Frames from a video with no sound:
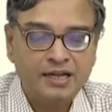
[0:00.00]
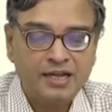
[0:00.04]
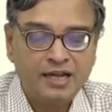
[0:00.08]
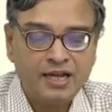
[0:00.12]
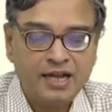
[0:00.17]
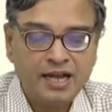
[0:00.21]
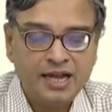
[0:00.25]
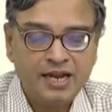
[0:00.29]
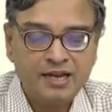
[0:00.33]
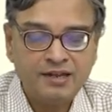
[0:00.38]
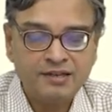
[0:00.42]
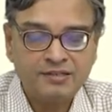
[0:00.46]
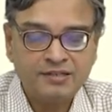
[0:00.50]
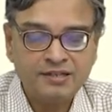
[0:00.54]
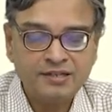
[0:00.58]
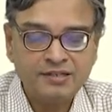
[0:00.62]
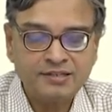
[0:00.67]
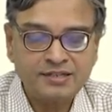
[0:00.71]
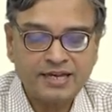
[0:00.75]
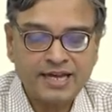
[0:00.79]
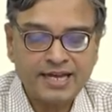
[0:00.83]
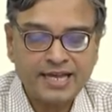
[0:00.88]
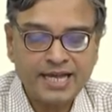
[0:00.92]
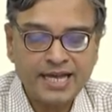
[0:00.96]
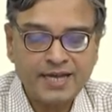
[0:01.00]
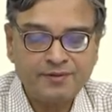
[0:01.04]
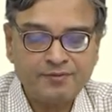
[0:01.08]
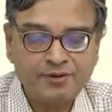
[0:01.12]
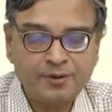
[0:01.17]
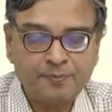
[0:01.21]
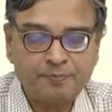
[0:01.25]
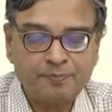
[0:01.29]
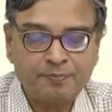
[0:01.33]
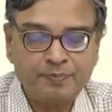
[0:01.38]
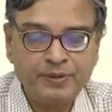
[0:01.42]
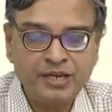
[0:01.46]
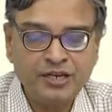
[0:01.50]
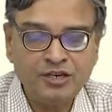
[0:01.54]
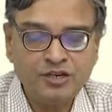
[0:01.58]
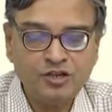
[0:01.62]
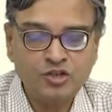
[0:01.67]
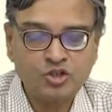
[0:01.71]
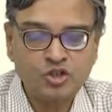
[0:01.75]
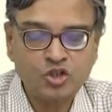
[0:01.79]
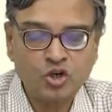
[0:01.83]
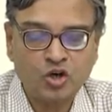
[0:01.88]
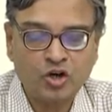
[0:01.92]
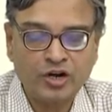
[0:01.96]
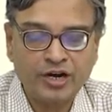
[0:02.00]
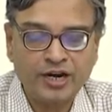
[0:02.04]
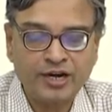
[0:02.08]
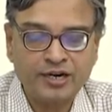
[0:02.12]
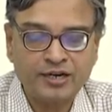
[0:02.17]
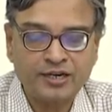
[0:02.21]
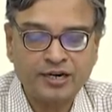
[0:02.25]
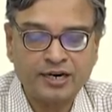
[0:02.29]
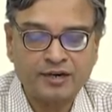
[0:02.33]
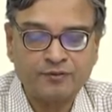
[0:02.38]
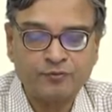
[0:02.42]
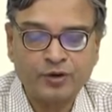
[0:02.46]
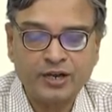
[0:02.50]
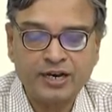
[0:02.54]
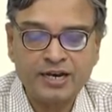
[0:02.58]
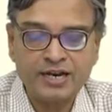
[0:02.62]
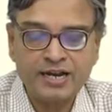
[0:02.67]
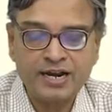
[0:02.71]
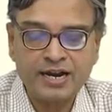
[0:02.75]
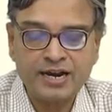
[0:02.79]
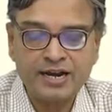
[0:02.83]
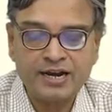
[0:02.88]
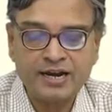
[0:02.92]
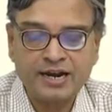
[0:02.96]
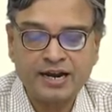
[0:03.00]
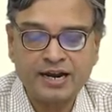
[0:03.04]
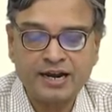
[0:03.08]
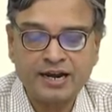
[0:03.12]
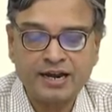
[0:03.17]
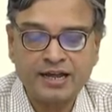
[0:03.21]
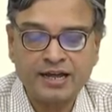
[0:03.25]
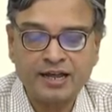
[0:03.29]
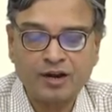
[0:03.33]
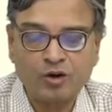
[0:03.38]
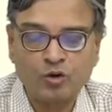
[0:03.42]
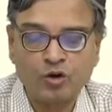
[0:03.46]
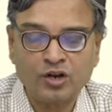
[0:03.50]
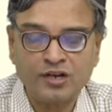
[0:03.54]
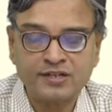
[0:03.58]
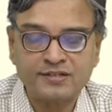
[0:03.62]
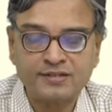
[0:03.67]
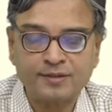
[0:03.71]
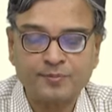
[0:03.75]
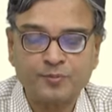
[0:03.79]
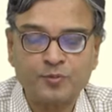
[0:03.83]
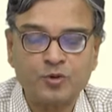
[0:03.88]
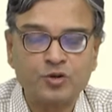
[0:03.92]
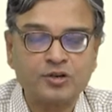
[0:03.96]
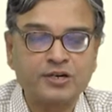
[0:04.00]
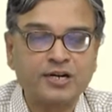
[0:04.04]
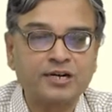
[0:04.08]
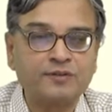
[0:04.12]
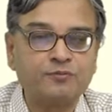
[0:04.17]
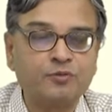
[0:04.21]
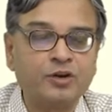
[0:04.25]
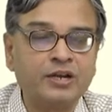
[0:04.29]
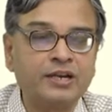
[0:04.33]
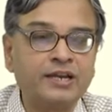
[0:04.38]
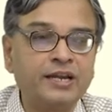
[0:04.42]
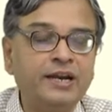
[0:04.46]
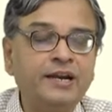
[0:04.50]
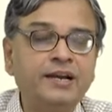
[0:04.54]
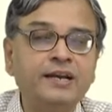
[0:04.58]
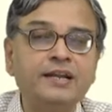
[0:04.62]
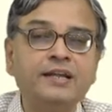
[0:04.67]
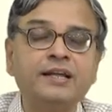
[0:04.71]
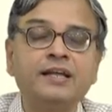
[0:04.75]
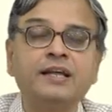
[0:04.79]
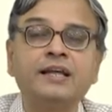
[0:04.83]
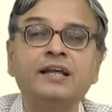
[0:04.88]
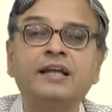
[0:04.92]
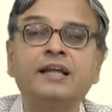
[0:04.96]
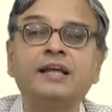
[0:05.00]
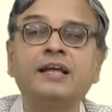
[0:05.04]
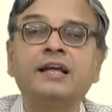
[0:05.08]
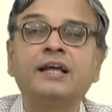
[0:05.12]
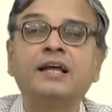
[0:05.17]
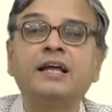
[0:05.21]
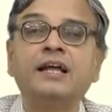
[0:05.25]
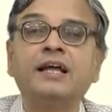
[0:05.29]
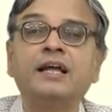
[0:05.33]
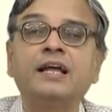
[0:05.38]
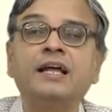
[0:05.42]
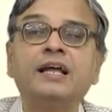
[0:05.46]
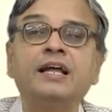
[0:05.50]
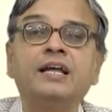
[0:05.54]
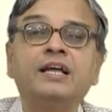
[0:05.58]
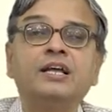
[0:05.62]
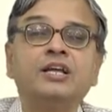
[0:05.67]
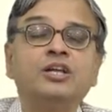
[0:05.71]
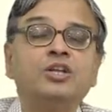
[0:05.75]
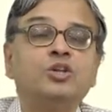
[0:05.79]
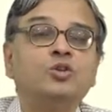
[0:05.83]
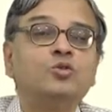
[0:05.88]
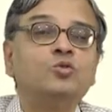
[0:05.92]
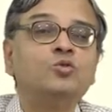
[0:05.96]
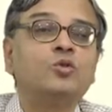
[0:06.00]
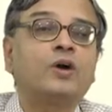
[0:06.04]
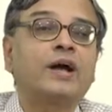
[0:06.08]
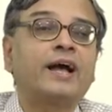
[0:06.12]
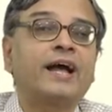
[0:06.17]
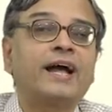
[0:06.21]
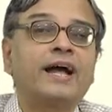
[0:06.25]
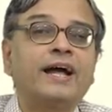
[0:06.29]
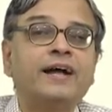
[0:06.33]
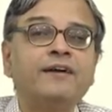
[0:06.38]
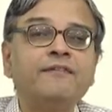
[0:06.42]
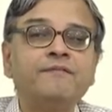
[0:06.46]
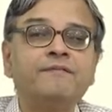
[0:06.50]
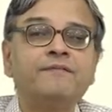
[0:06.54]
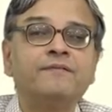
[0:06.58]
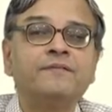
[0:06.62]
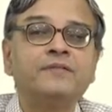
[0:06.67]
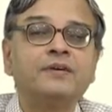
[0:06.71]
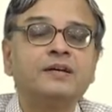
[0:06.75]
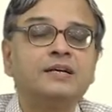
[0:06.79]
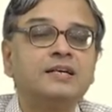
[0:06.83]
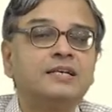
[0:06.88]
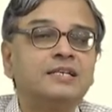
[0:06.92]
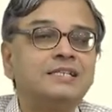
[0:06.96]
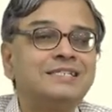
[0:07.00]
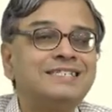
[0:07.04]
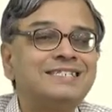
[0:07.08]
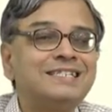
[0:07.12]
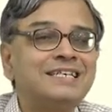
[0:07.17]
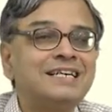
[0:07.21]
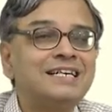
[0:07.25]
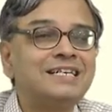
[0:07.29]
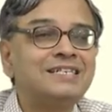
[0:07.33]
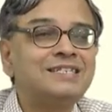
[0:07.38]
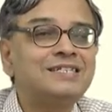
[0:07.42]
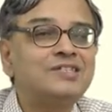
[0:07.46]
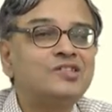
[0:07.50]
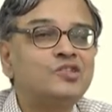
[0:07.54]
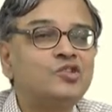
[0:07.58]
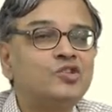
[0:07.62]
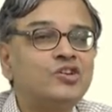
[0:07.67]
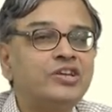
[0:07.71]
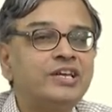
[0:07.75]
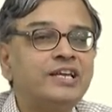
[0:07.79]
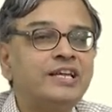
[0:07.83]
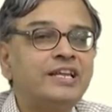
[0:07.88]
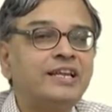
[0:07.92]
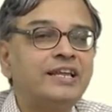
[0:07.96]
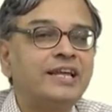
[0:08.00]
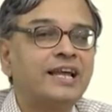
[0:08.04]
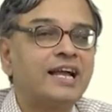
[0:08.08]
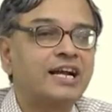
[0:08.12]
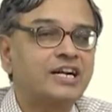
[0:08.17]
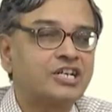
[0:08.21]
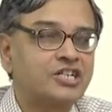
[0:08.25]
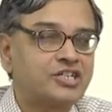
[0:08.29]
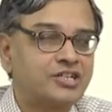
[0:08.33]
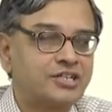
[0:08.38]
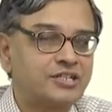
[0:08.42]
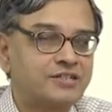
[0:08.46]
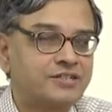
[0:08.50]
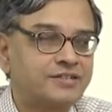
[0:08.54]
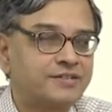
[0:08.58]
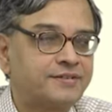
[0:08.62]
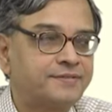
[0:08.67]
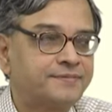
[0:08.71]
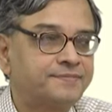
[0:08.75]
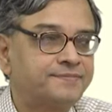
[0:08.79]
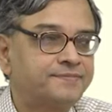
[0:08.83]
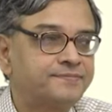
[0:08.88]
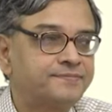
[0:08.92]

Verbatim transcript: and since I have a pinned joint at one end and a roller support at one end, you have just three reactions.